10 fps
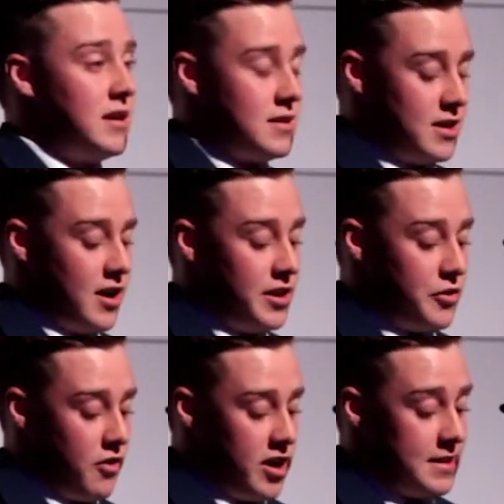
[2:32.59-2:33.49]
been denied
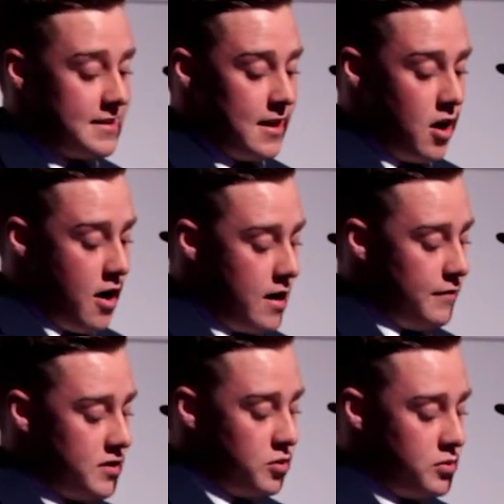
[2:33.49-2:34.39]
the right to sit higher
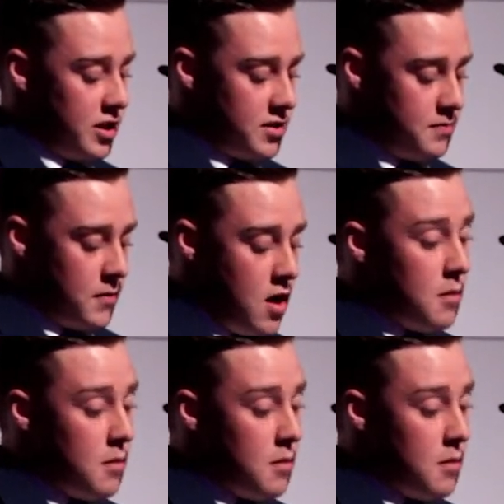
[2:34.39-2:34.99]
level subjects